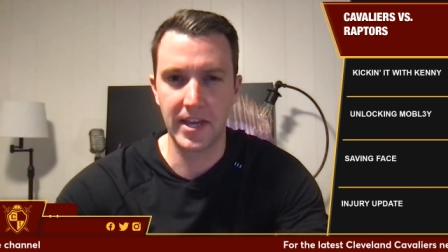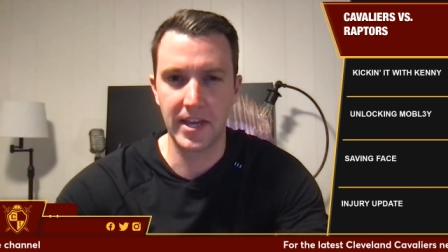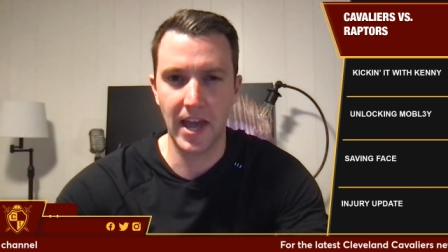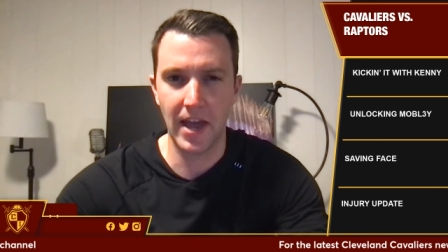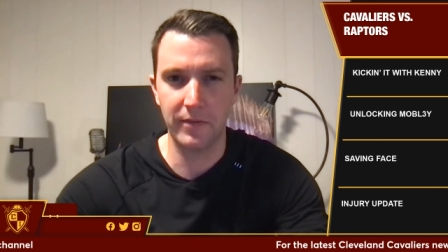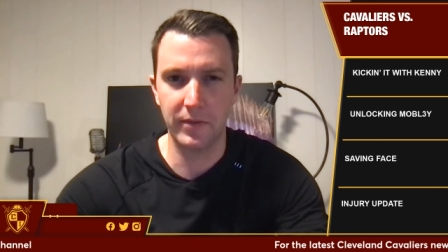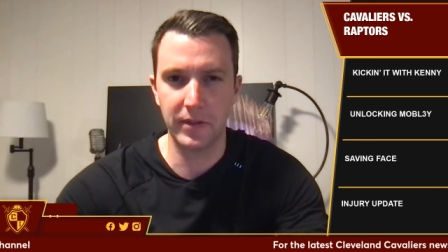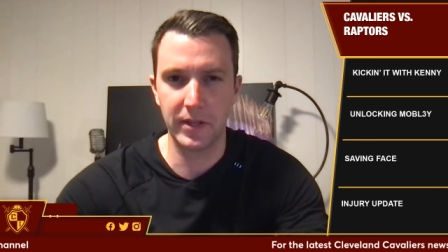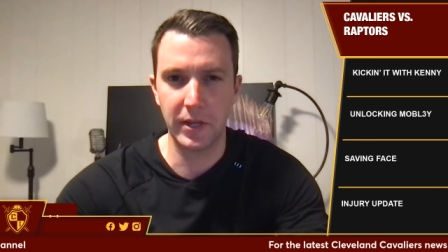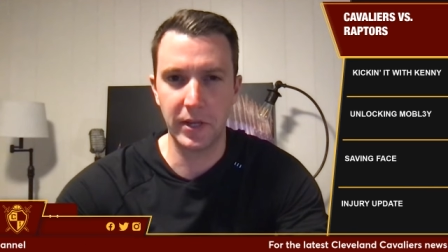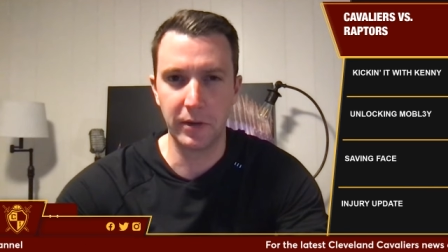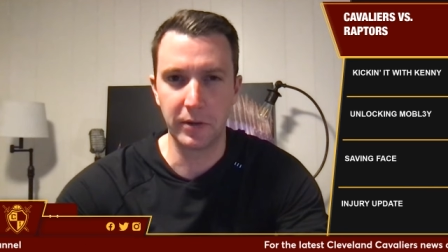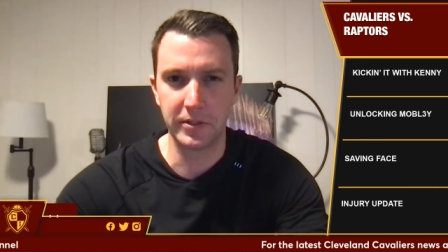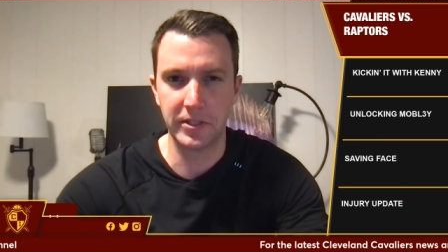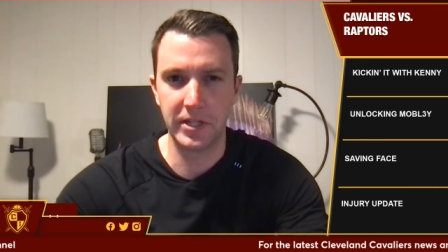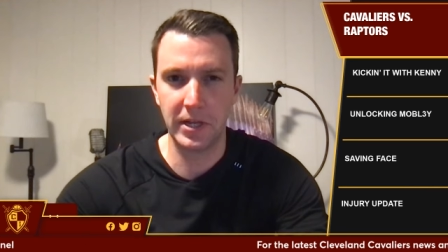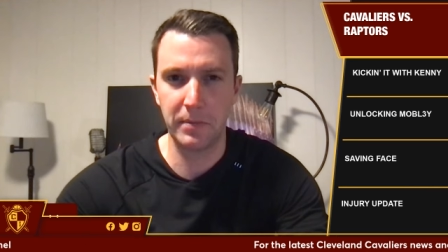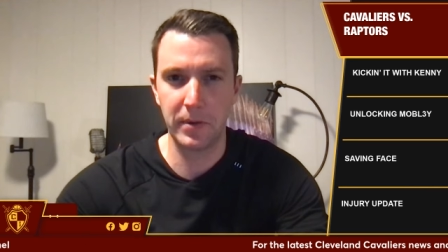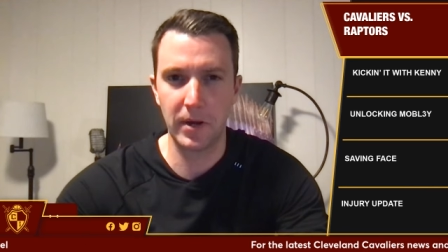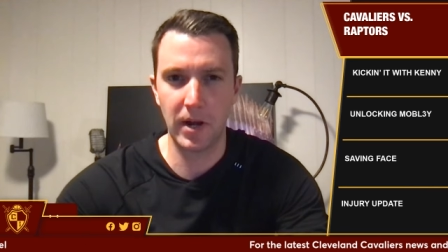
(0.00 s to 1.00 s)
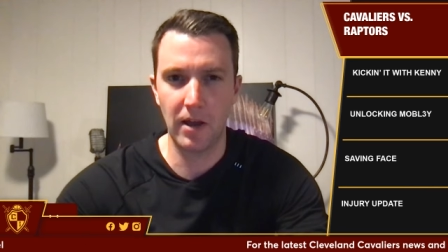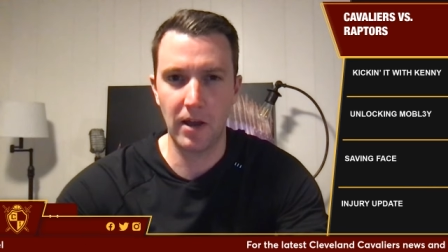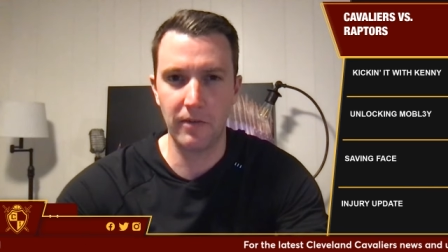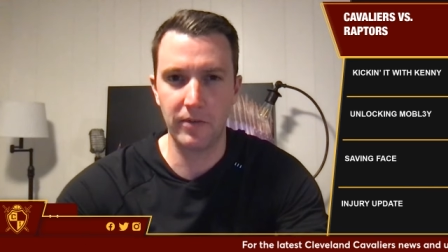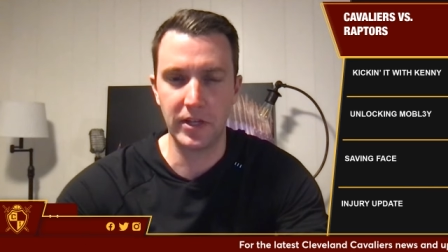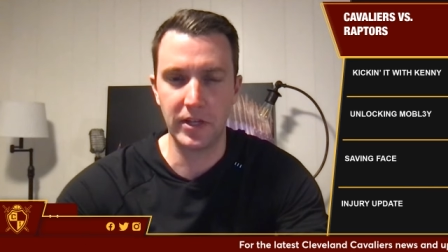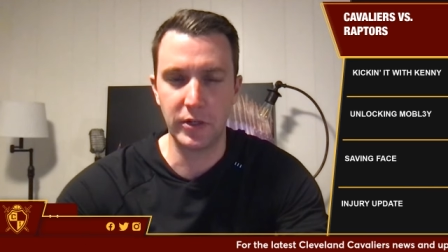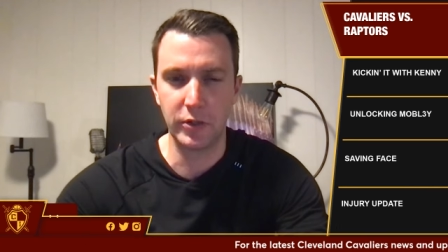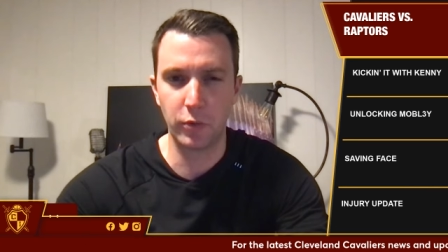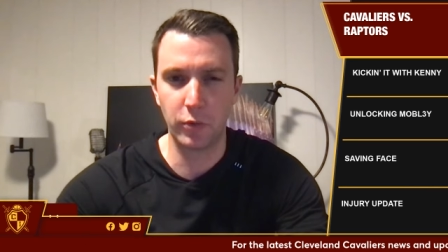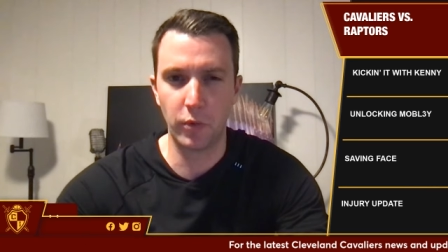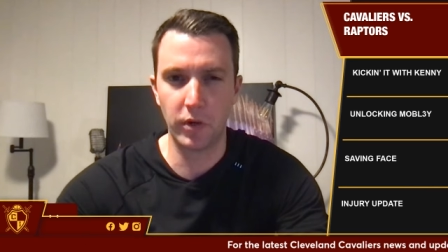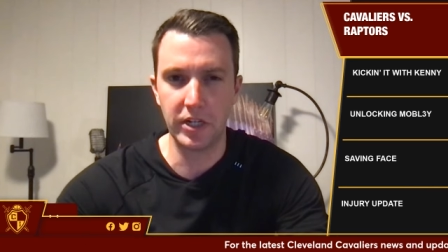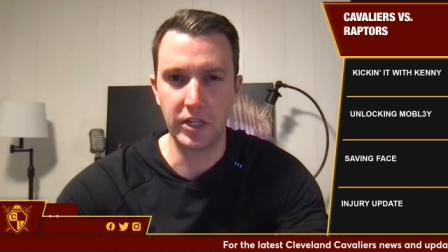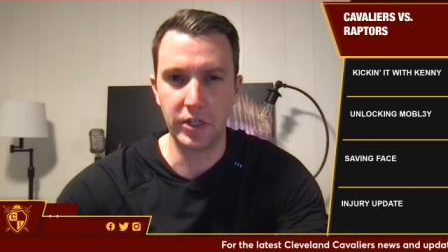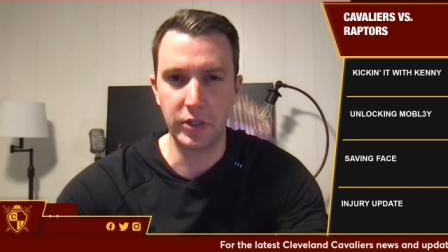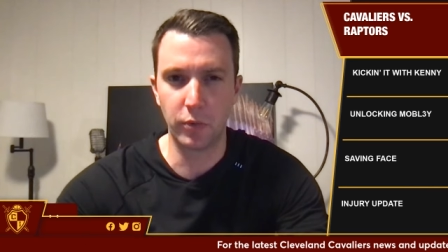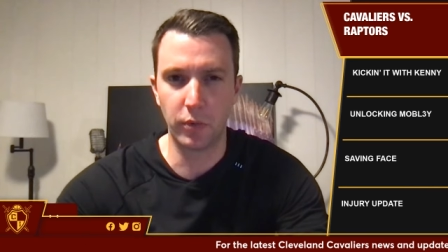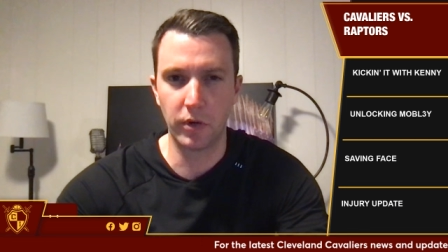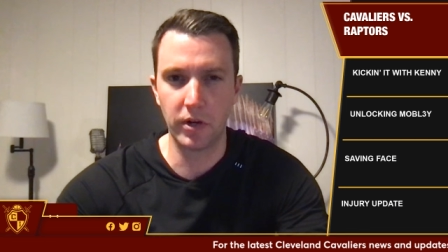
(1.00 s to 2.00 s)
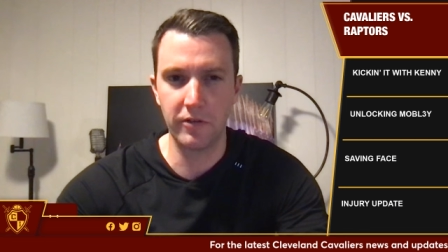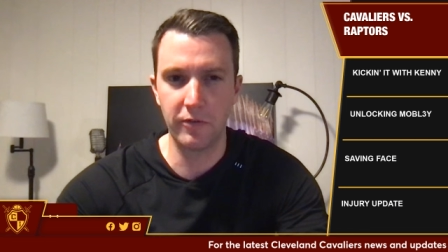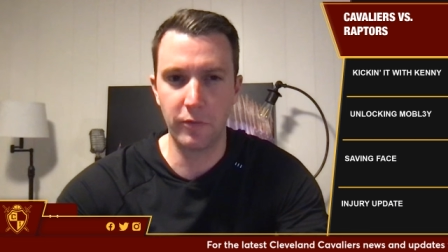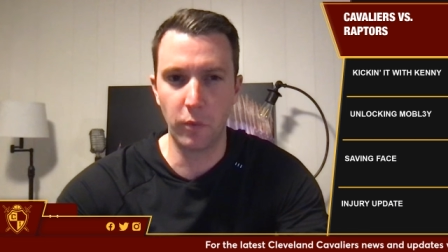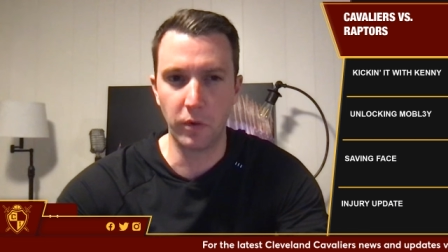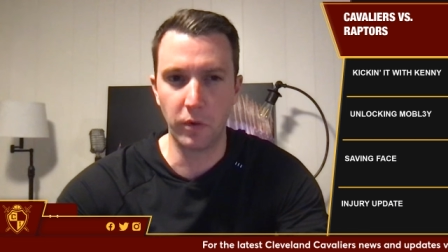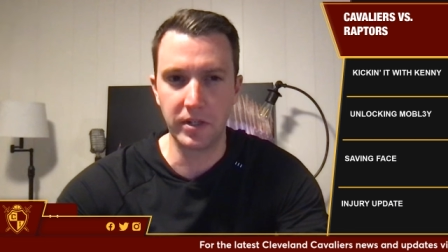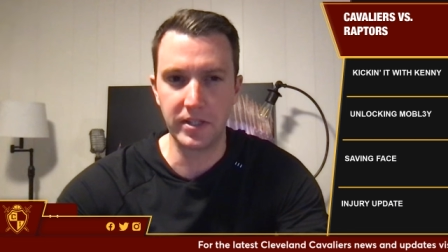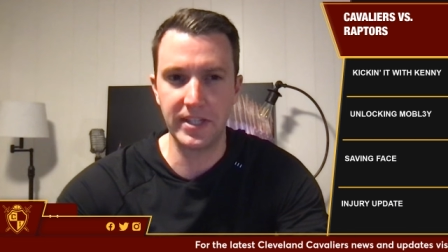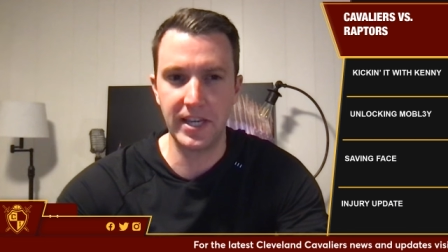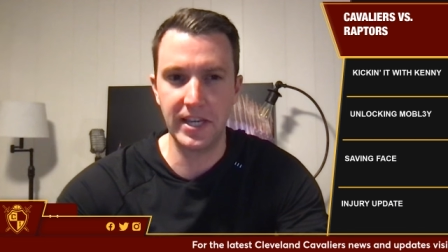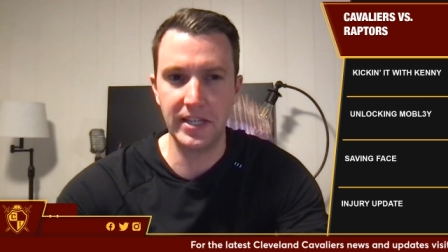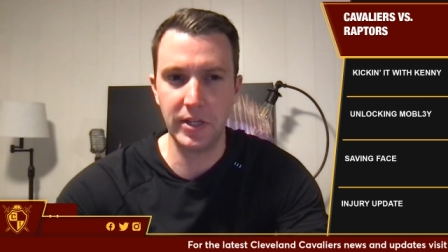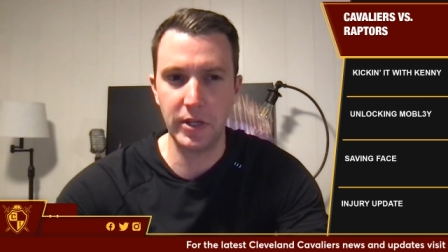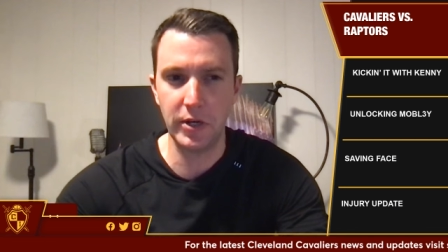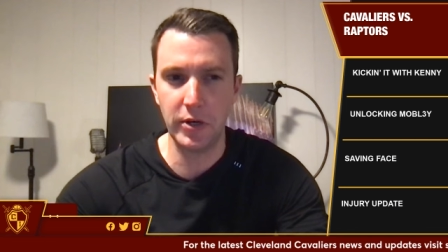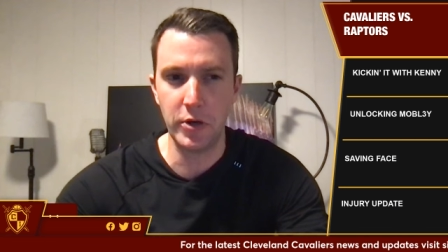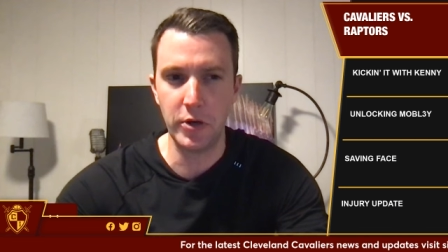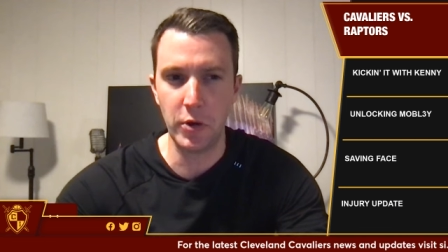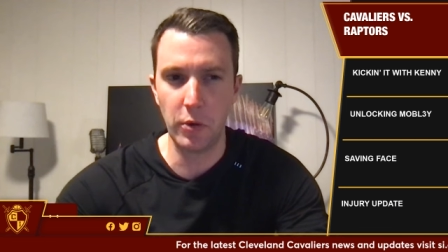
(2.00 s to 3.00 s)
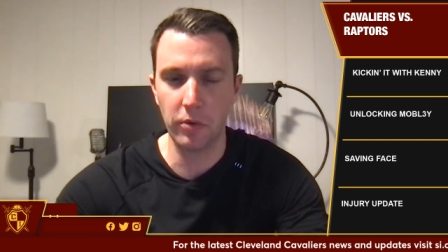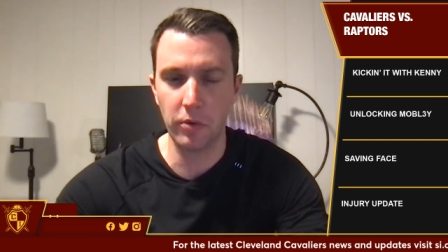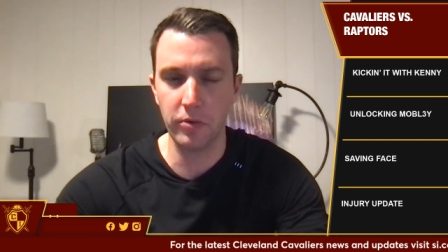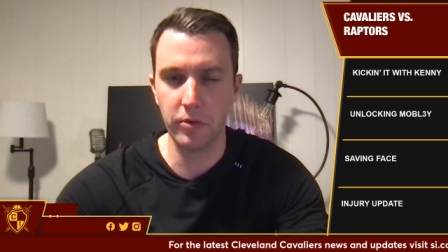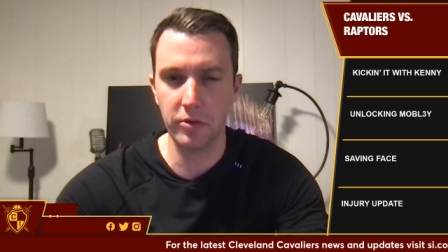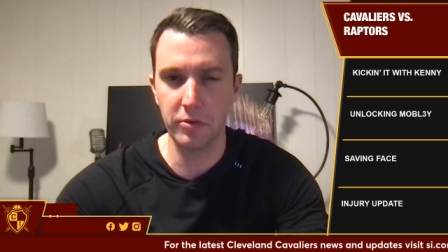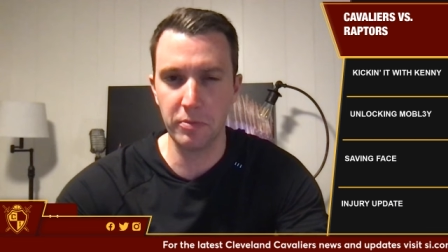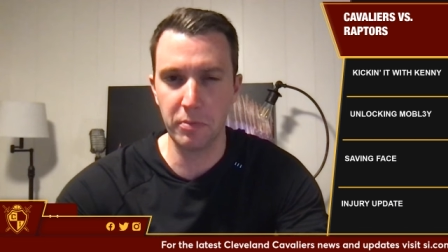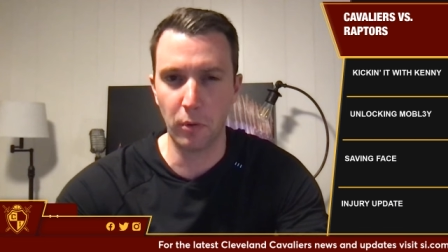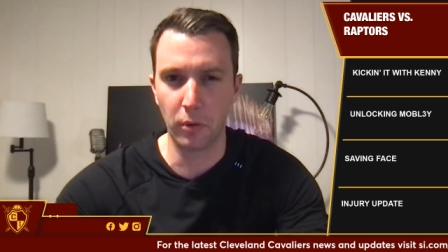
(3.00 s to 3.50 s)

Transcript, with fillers: The Cavaliers tipping off the twenty twenty-four season north of the